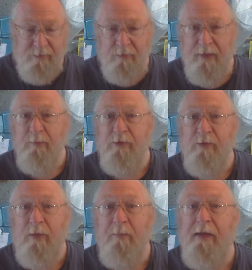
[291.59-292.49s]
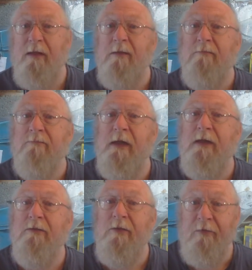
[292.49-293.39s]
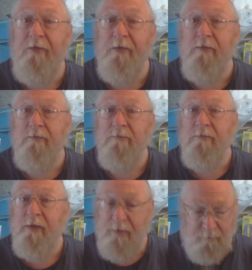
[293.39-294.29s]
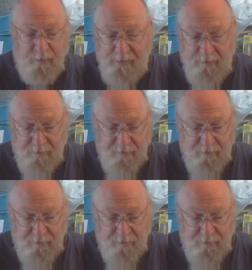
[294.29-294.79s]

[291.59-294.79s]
So how much do I make? Nothing. Yeah, I'm not in it